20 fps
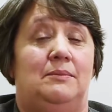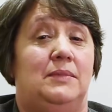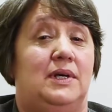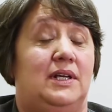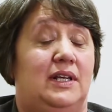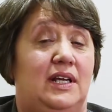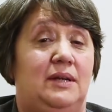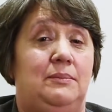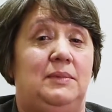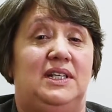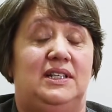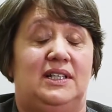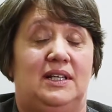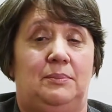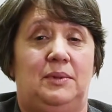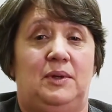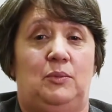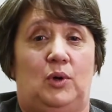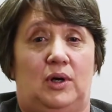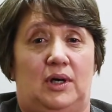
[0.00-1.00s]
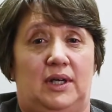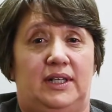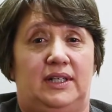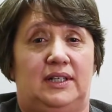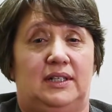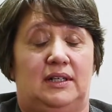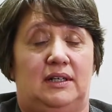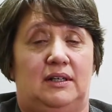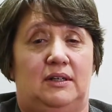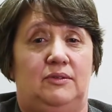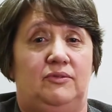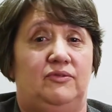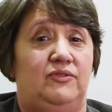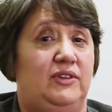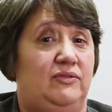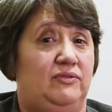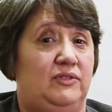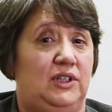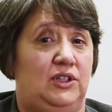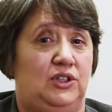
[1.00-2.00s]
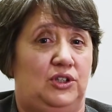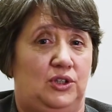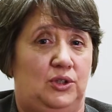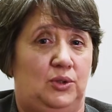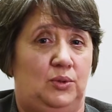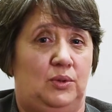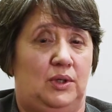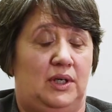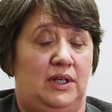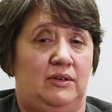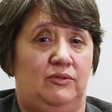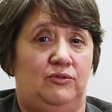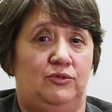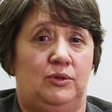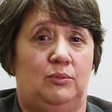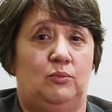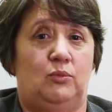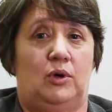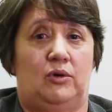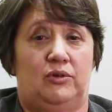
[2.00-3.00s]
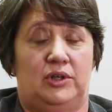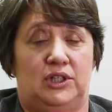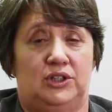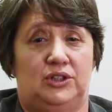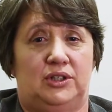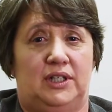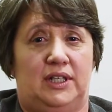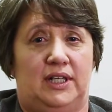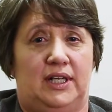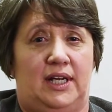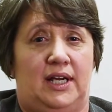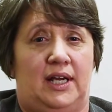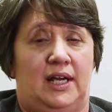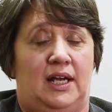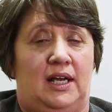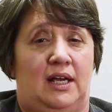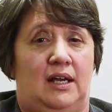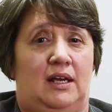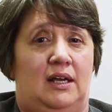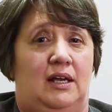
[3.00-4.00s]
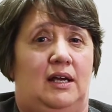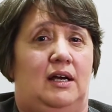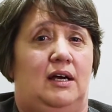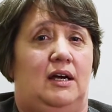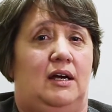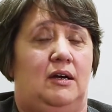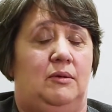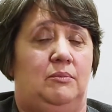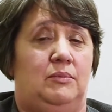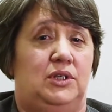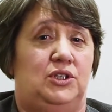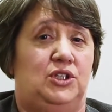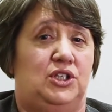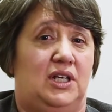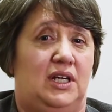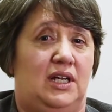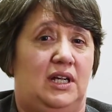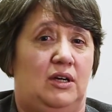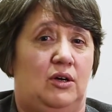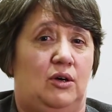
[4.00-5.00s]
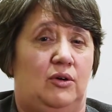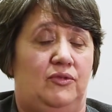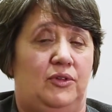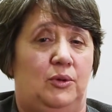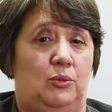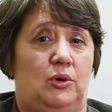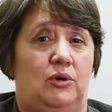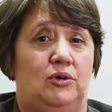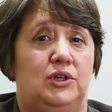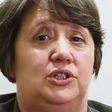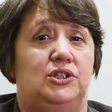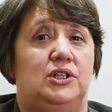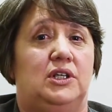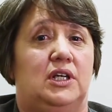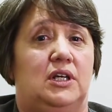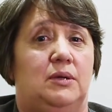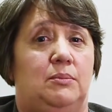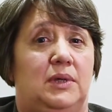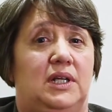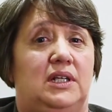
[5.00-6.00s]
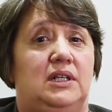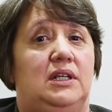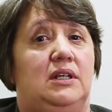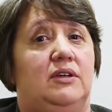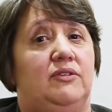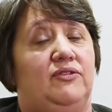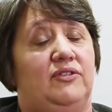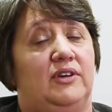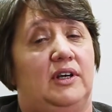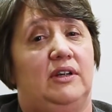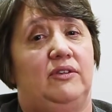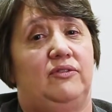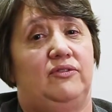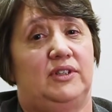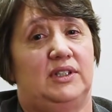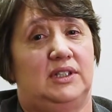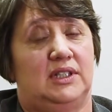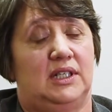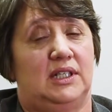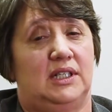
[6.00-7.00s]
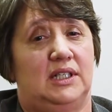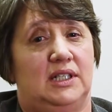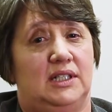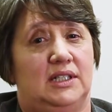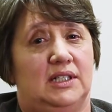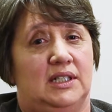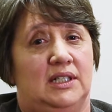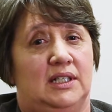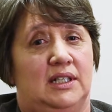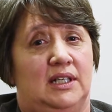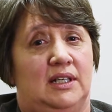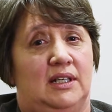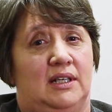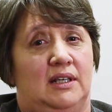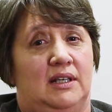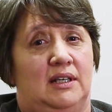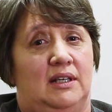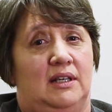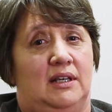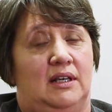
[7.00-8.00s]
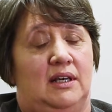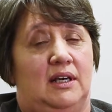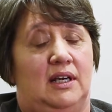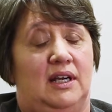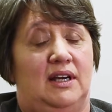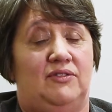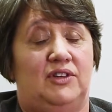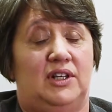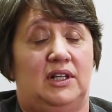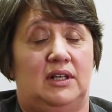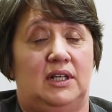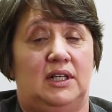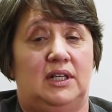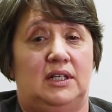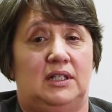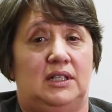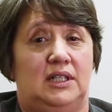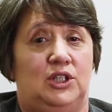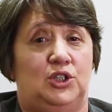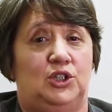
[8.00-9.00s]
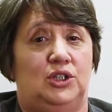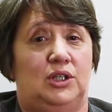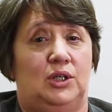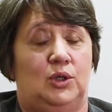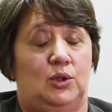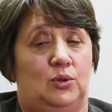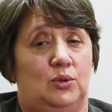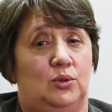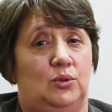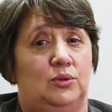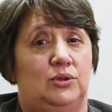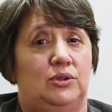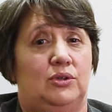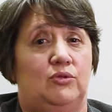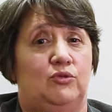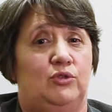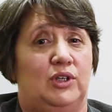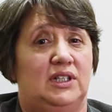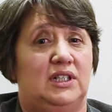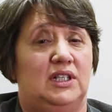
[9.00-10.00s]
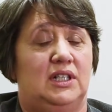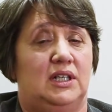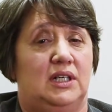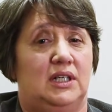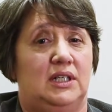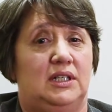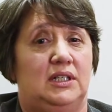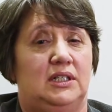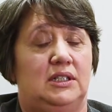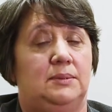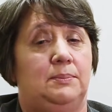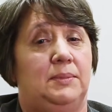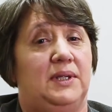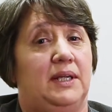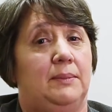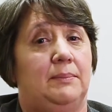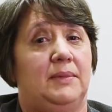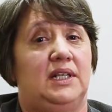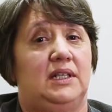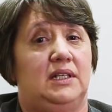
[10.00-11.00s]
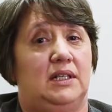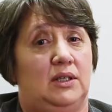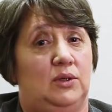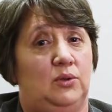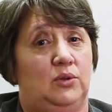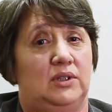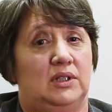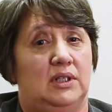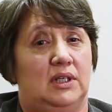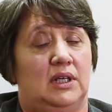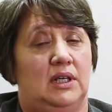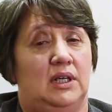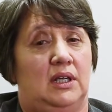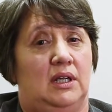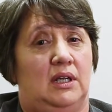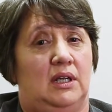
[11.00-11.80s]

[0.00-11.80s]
My name is Debbie White. I'm 52 and from Warwickshire. I'm a chair of the Warwickshire Committee of Fight for Sight. I have an eye condition called retinitis pigmentosa.